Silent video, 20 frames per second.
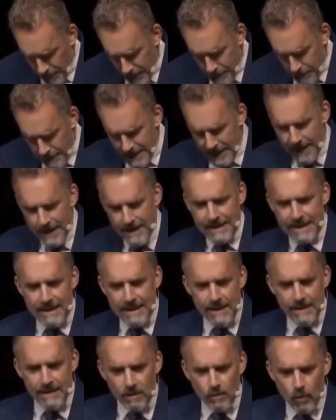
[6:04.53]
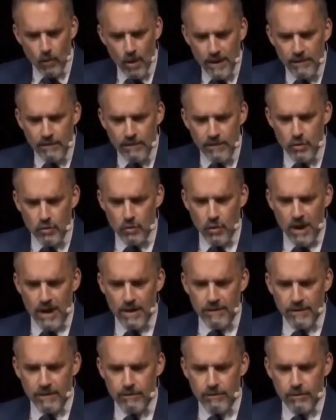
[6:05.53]
The idea that one of the
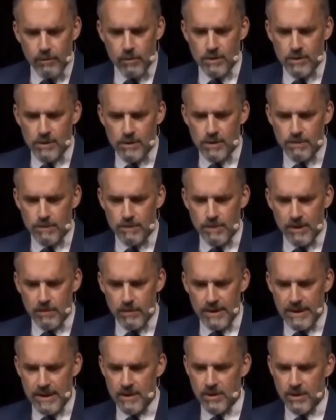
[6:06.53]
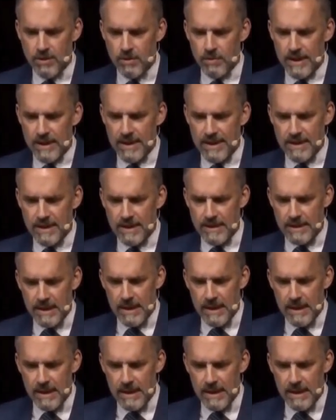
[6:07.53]
driving forces between history is